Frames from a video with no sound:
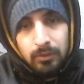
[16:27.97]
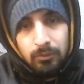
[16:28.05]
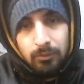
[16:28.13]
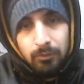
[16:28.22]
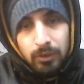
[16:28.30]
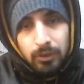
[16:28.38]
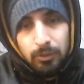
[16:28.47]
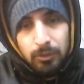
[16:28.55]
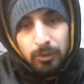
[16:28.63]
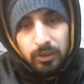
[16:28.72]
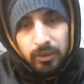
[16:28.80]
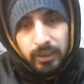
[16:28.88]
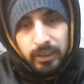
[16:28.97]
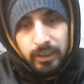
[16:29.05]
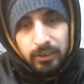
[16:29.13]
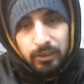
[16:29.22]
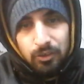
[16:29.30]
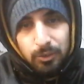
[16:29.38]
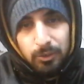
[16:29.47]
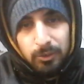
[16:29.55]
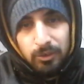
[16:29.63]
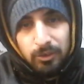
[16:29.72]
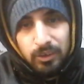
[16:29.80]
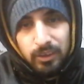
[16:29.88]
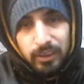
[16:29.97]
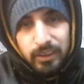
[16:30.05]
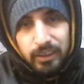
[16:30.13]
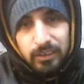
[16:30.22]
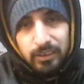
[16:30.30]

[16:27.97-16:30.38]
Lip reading: Where's the muscle lean? Show me the muscle lean.